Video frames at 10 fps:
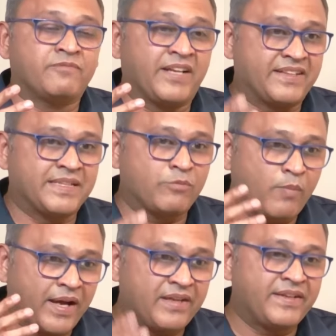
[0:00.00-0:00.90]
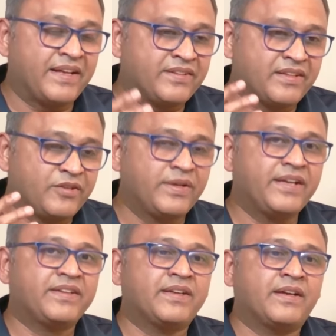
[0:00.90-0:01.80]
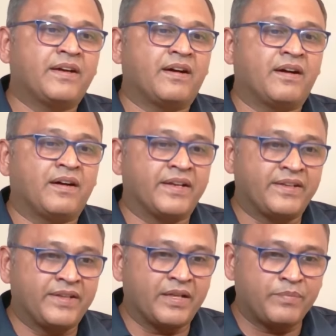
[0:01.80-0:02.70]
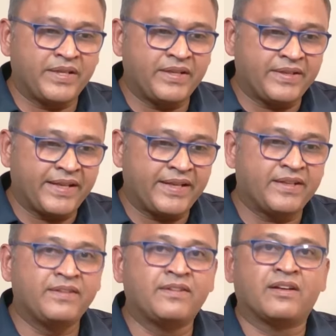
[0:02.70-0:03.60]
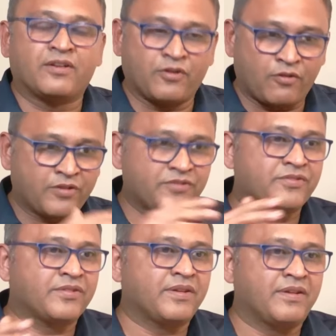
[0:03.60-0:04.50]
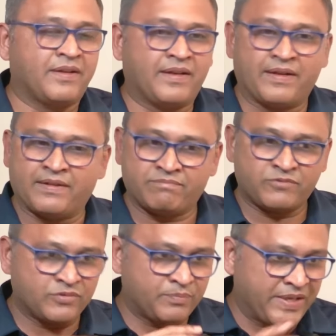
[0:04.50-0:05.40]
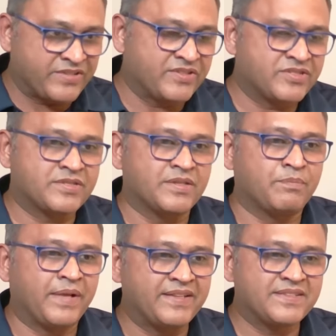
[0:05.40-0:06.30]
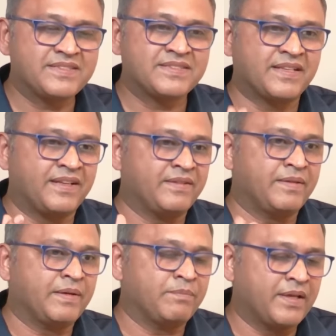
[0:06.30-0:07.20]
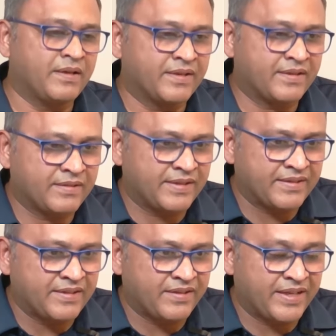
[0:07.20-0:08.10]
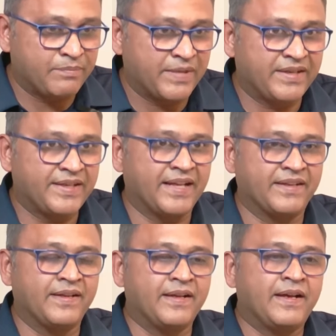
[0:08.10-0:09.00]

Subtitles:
When I say mobile dental unit, it can be taken across to patients' places and get the treatment done.